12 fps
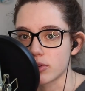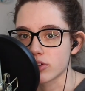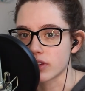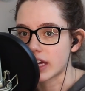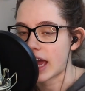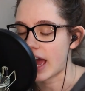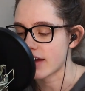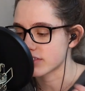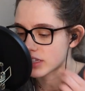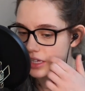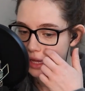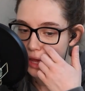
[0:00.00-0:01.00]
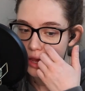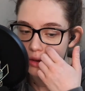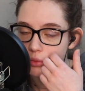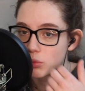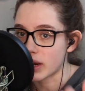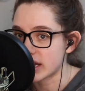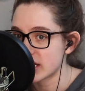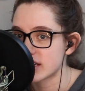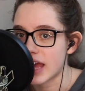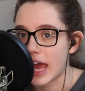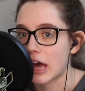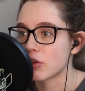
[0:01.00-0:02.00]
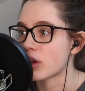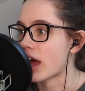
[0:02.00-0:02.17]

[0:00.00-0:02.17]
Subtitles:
They're like, I have to like write it down,